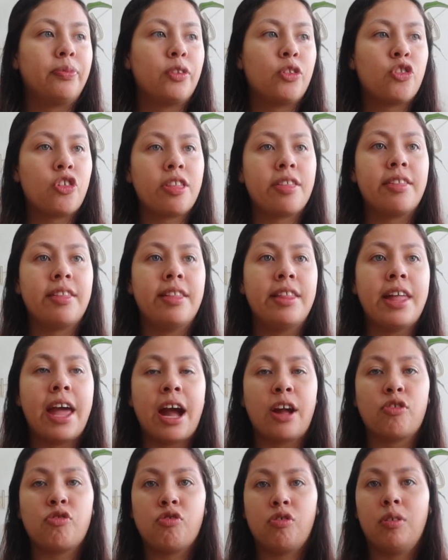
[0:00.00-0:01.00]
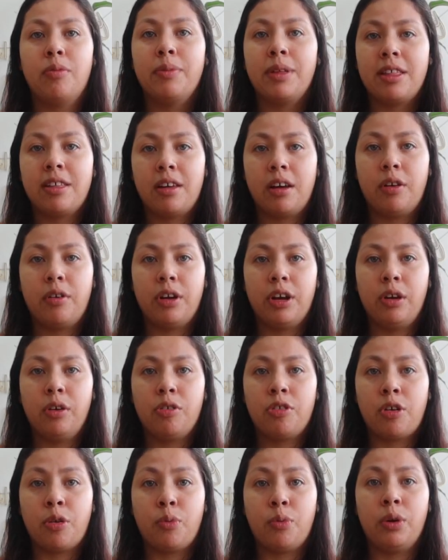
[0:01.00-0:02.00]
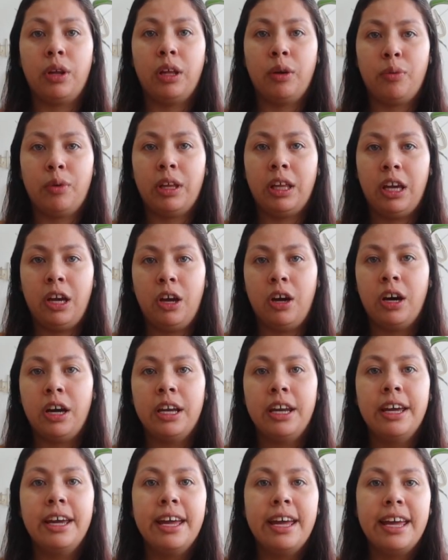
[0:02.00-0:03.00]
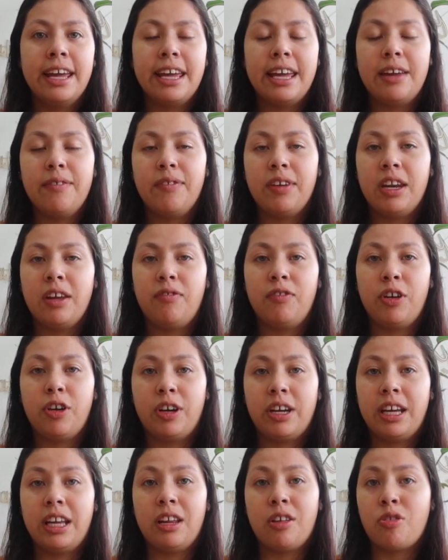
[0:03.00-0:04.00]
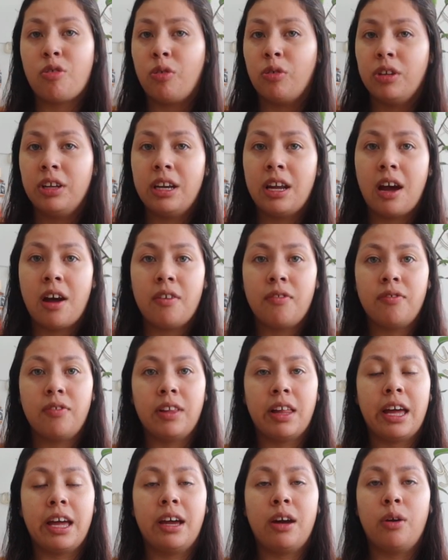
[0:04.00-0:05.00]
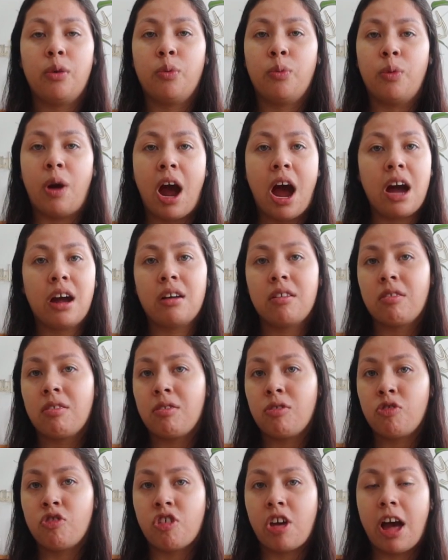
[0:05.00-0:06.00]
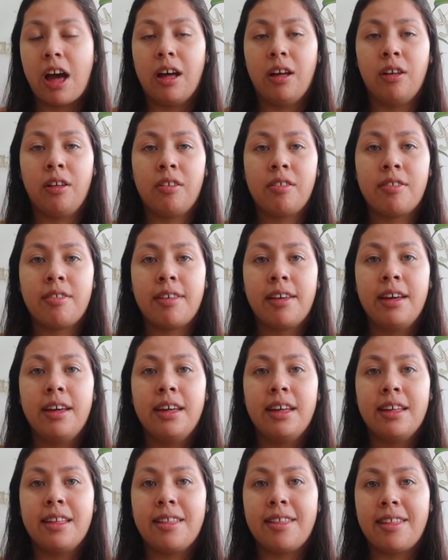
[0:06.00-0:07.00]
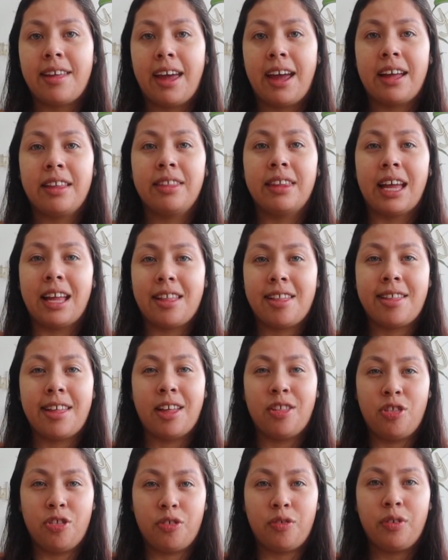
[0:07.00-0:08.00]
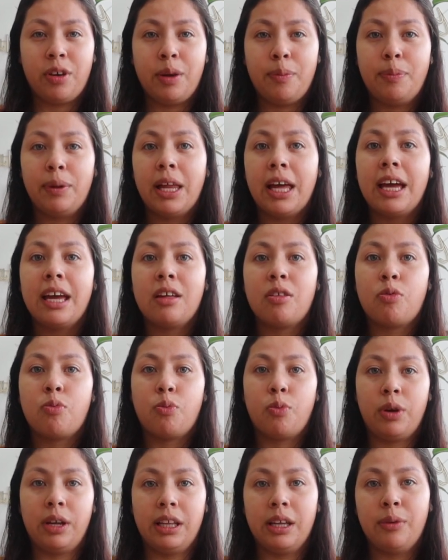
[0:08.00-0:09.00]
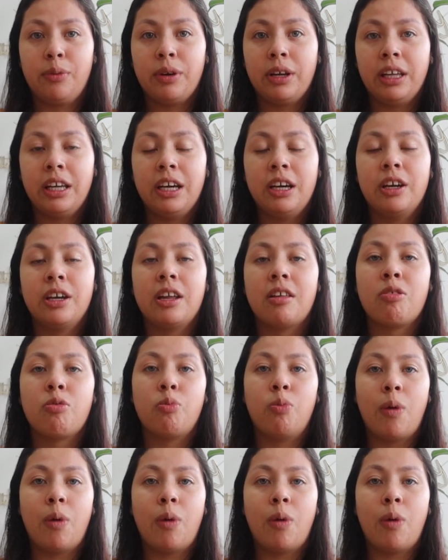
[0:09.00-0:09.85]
just natural materials are really, really good. Even if your kid is old enough, like rocks, shells, sand, that sensory play is really, really good as